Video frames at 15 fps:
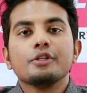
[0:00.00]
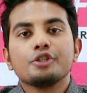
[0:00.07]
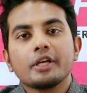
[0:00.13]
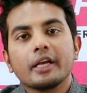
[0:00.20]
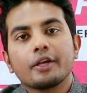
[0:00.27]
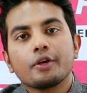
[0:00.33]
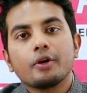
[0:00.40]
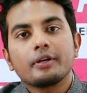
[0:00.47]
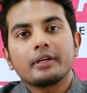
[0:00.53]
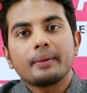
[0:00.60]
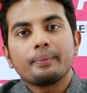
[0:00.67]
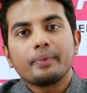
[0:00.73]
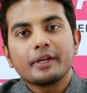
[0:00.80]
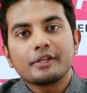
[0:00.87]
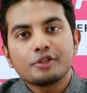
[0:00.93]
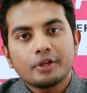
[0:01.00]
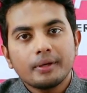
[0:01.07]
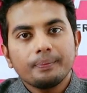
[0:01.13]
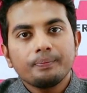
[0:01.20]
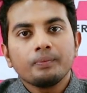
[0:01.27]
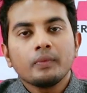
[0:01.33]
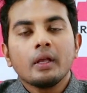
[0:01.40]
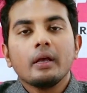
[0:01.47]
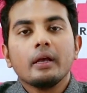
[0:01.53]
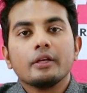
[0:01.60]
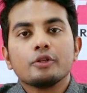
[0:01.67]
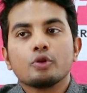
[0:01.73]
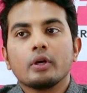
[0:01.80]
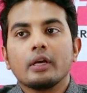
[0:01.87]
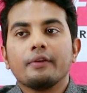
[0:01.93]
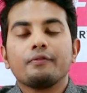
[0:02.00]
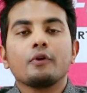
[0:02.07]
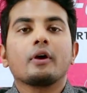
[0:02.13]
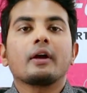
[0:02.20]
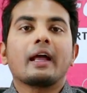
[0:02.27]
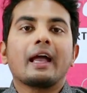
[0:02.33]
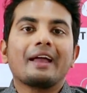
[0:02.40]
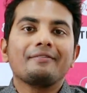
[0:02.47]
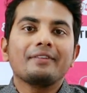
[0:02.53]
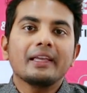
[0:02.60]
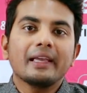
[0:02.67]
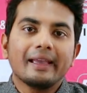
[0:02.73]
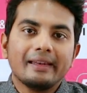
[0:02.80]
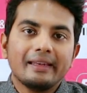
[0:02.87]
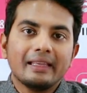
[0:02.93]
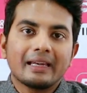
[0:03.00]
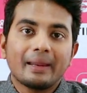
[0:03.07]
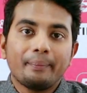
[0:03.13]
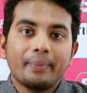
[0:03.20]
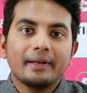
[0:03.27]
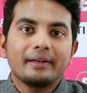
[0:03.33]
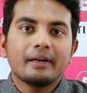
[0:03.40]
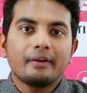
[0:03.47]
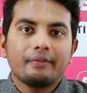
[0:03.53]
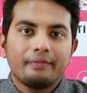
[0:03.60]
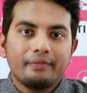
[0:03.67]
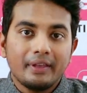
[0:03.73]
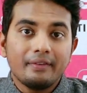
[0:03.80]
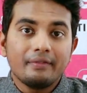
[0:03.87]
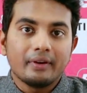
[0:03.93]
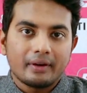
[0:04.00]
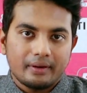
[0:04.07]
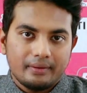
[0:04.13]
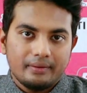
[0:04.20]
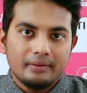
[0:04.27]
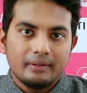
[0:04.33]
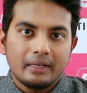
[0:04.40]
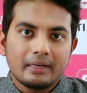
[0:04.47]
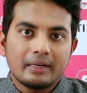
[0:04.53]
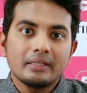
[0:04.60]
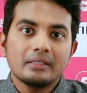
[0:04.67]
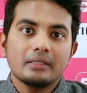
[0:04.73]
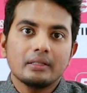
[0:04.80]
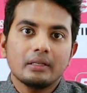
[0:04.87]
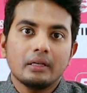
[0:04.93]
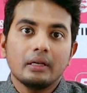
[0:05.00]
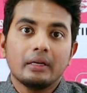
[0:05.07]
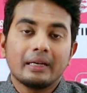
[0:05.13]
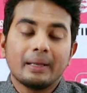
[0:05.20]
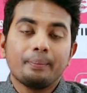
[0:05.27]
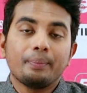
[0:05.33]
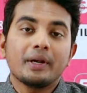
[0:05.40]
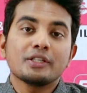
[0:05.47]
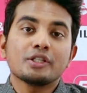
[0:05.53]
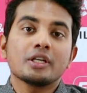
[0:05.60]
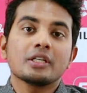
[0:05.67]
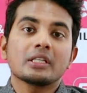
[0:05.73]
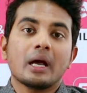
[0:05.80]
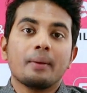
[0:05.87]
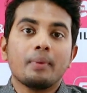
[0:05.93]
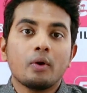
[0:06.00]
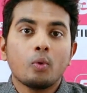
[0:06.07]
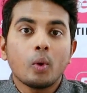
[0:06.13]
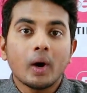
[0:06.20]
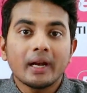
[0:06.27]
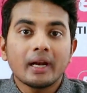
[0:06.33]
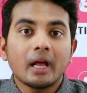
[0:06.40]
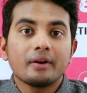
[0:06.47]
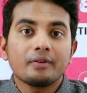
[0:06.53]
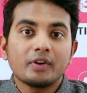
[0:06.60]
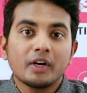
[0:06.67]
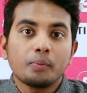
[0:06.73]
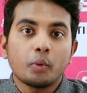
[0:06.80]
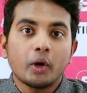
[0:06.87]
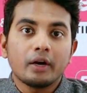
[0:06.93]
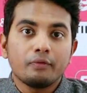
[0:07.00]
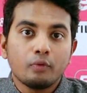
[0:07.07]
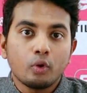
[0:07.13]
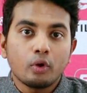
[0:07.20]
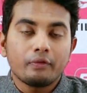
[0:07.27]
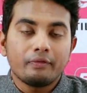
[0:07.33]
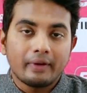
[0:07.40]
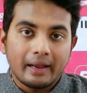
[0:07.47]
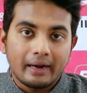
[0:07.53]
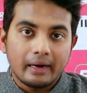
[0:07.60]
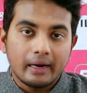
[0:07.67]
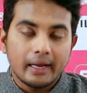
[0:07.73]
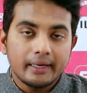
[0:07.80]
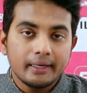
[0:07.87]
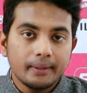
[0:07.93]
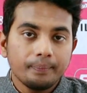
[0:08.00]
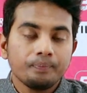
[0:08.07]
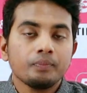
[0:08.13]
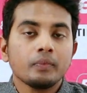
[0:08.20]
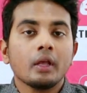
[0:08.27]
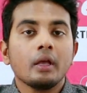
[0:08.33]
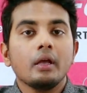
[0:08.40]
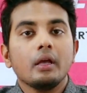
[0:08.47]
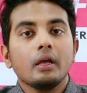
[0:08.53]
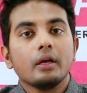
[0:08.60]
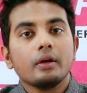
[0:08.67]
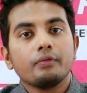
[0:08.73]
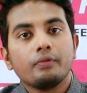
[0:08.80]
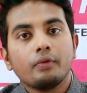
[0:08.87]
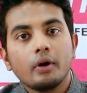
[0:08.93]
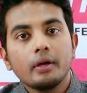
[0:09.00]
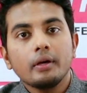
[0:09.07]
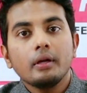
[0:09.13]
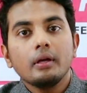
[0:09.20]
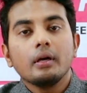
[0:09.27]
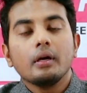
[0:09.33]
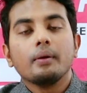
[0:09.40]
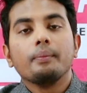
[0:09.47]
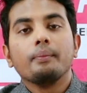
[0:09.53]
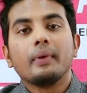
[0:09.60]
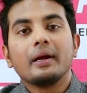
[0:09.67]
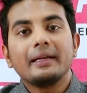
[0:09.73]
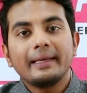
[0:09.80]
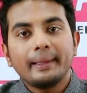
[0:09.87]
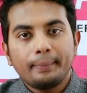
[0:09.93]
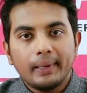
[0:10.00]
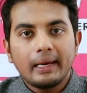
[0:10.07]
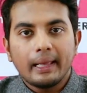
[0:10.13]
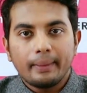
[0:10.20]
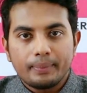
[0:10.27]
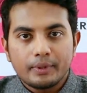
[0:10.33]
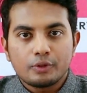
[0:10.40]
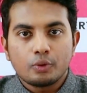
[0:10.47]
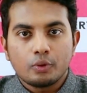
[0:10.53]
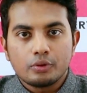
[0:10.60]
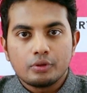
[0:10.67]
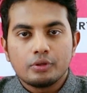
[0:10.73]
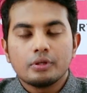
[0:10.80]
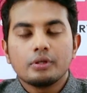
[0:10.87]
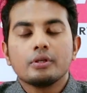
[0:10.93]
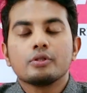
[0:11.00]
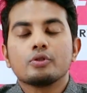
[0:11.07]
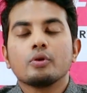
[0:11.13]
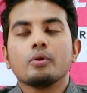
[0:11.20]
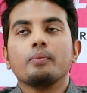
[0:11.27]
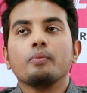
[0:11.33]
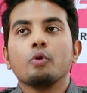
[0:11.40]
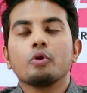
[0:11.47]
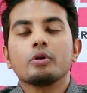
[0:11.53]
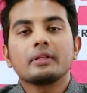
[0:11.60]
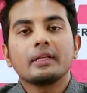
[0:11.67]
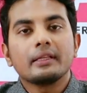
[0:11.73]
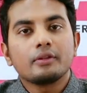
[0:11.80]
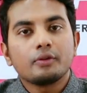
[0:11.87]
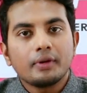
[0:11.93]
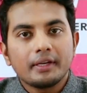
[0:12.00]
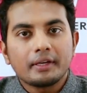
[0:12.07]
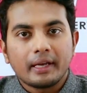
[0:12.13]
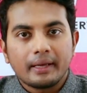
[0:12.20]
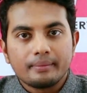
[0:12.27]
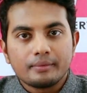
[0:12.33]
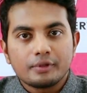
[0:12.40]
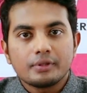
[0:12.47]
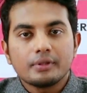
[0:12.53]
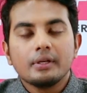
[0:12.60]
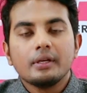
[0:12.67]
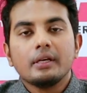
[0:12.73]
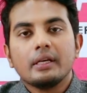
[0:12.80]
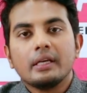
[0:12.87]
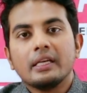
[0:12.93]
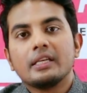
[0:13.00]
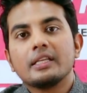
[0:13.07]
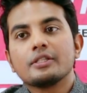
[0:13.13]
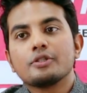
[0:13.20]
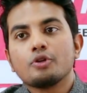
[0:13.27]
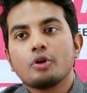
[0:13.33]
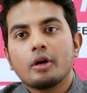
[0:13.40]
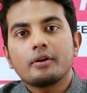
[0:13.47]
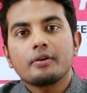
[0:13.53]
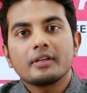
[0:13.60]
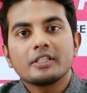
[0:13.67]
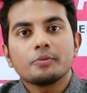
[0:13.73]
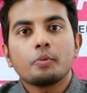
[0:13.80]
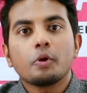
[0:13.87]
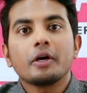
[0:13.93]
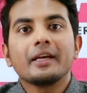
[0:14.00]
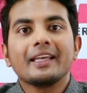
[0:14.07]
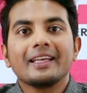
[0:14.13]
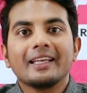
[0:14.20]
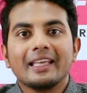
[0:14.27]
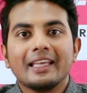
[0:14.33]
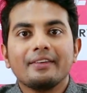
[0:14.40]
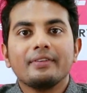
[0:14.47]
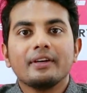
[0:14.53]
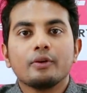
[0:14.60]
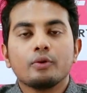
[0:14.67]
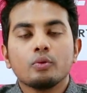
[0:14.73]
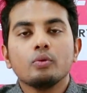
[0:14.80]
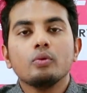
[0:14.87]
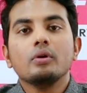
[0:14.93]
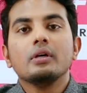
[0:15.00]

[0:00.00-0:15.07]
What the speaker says: Check your temperature. So if you are having any repeated fever, that is temperatures above 100.4 Fahrenheit, for multiple episodes, so more than 3 times, it is not responding even to